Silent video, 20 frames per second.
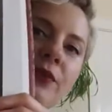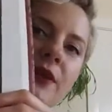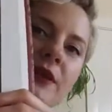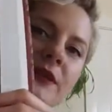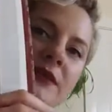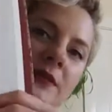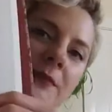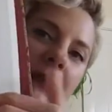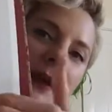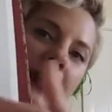
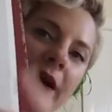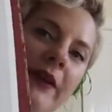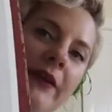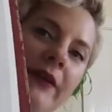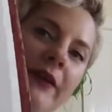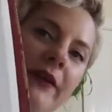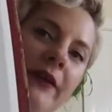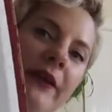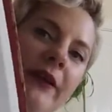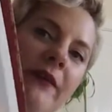brings a
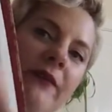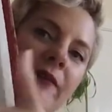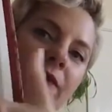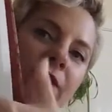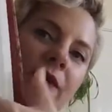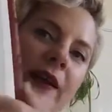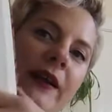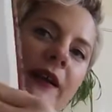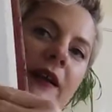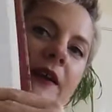pattern in
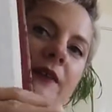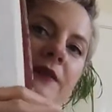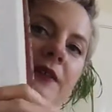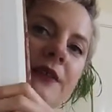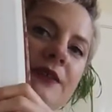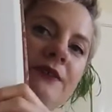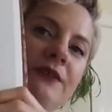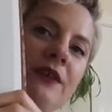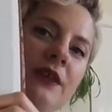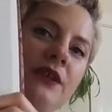front of
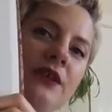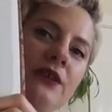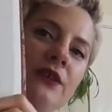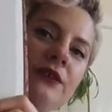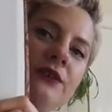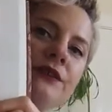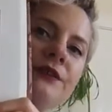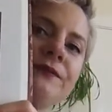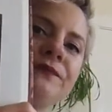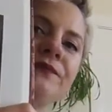his
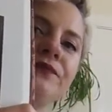figures.